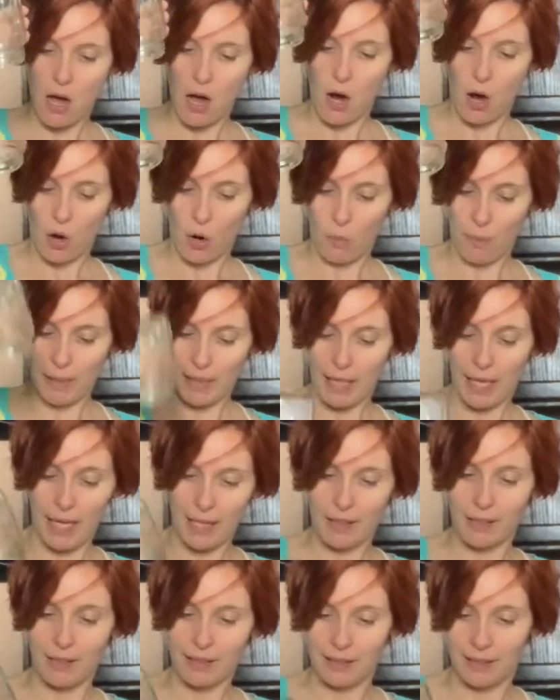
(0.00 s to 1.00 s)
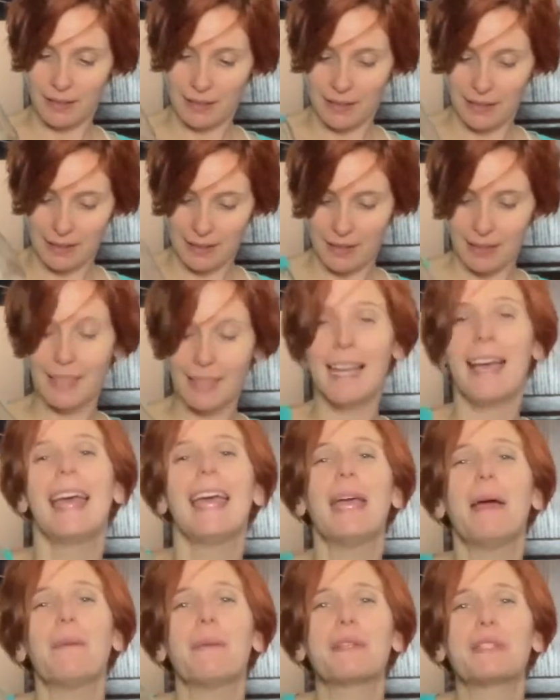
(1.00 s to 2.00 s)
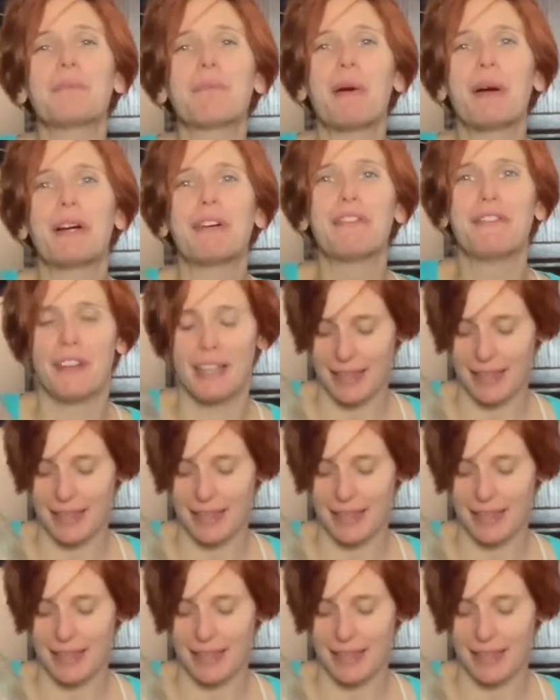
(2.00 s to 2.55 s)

Oh my God. It was perfect.